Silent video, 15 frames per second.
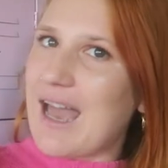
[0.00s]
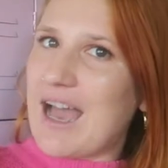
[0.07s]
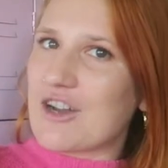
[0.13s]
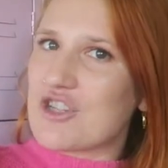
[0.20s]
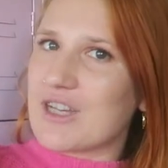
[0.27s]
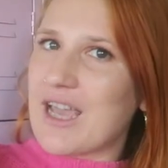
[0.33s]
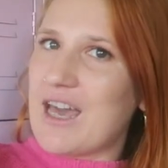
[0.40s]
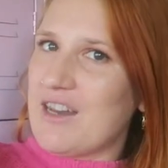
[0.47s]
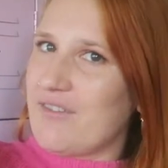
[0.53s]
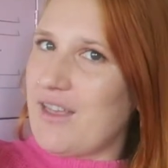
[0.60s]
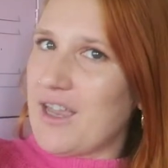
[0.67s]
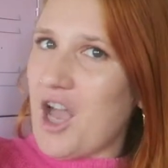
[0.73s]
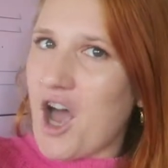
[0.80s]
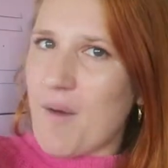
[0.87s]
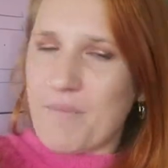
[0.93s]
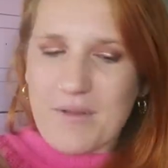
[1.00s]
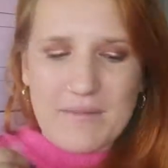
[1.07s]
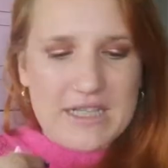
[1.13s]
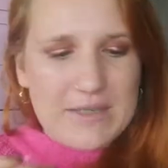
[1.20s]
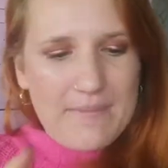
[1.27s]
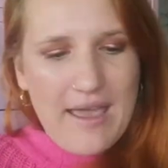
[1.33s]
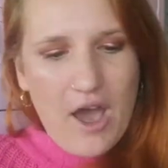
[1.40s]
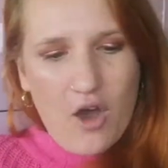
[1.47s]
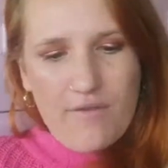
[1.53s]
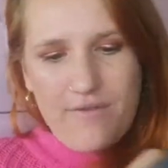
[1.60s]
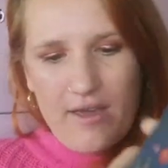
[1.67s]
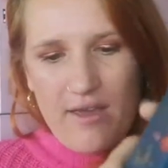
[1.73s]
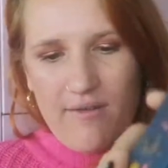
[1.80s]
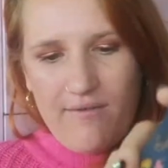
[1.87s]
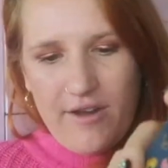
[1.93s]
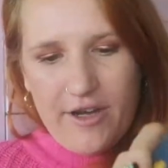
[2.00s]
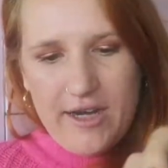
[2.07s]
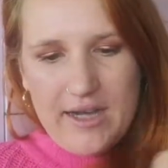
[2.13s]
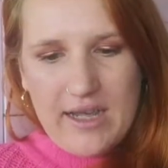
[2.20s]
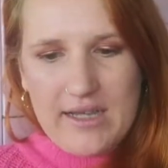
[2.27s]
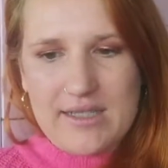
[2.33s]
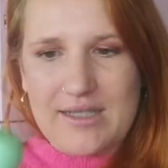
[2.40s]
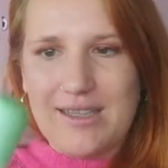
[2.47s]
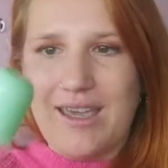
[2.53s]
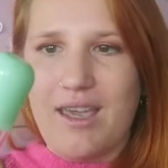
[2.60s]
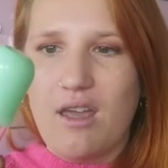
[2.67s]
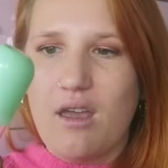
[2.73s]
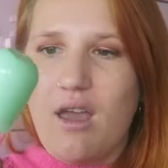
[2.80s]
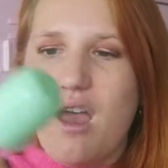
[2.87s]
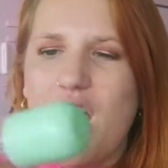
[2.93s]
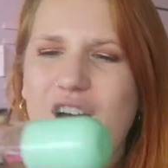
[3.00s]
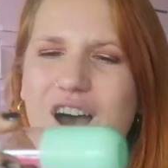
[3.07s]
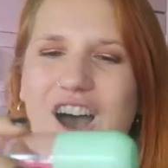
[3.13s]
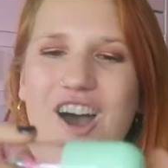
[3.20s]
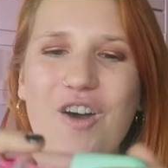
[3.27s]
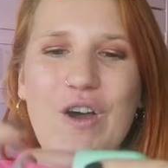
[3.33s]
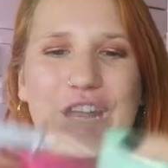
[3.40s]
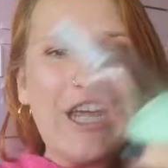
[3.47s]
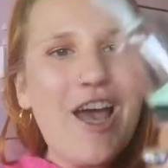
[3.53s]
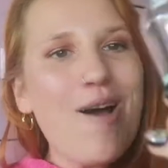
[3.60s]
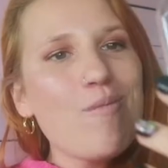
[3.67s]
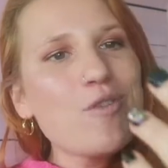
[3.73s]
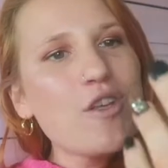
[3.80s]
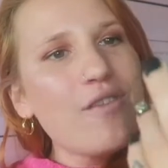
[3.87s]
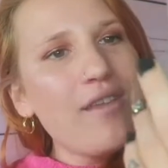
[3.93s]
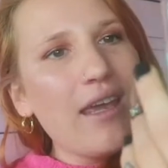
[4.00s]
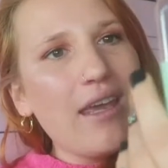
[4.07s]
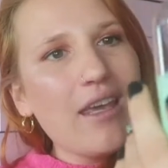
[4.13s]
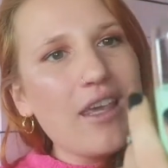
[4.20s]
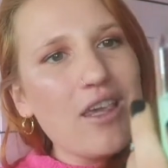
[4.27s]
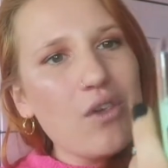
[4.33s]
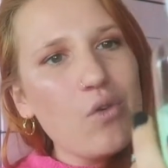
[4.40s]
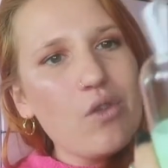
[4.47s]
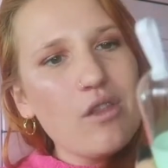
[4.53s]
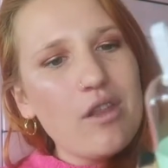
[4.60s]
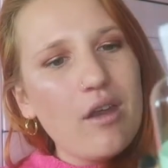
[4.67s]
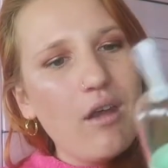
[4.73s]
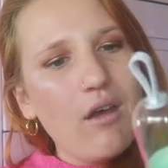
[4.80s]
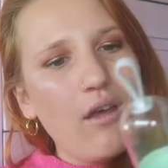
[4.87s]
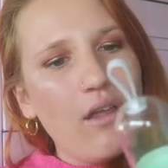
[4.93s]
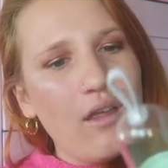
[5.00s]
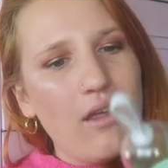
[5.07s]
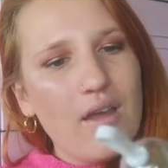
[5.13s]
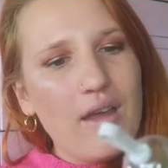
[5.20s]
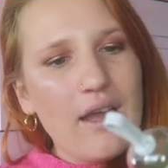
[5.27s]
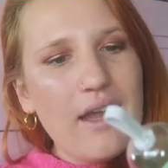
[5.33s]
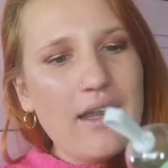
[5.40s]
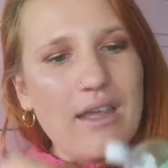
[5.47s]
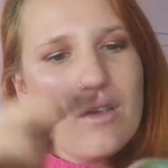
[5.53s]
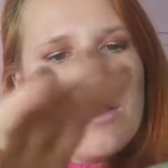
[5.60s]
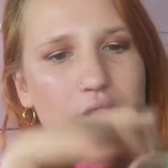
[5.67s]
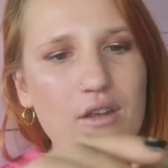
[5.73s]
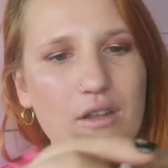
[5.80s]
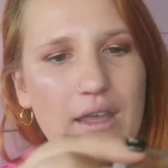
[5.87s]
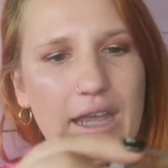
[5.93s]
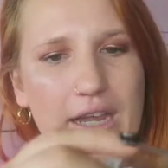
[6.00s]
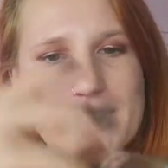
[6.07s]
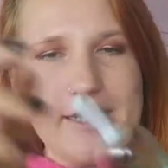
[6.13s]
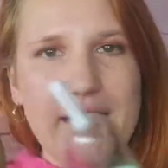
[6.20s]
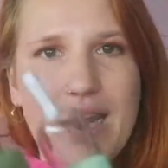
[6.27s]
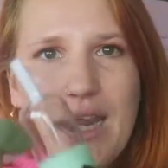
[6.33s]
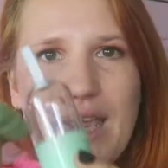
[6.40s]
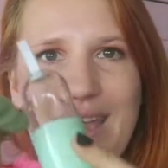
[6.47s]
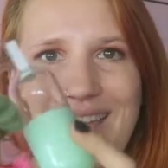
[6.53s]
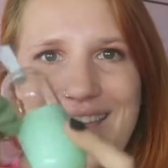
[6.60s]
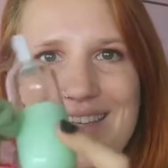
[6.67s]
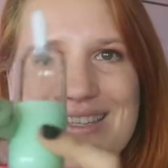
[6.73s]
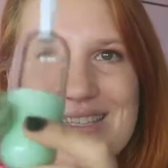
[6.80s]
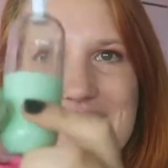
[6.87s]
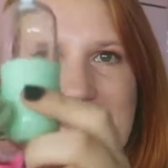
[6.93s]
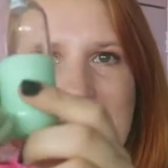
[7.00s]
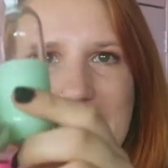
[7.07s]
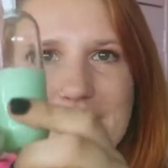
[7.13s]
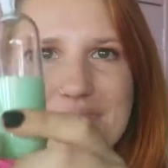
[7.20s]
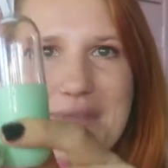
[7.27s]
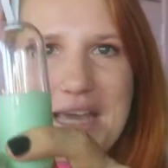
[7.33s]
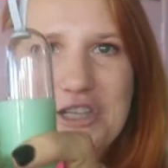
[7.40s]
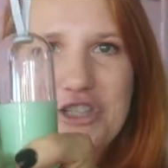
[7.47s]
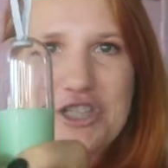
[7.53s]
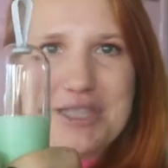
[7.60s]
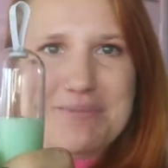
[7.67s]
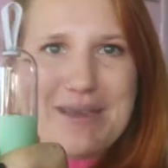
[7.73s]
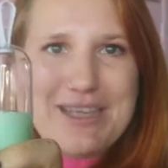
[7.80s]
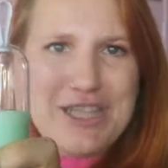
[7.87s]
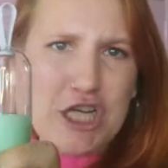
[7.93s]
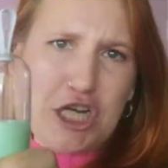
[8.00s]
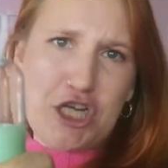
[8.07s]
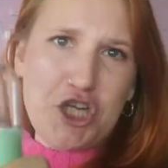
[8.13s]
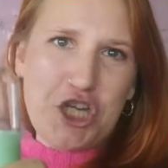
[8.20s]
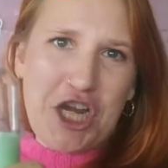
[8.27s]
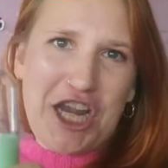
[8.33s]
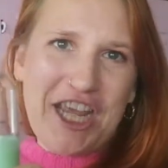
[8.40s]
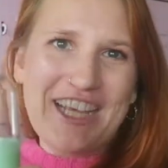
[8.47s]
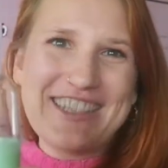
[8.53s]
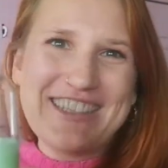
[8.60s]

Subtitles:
Actually kind of like complements my outfit very nicely. Oh, and it comes with like a cute little carrying case that matches my scrunchie.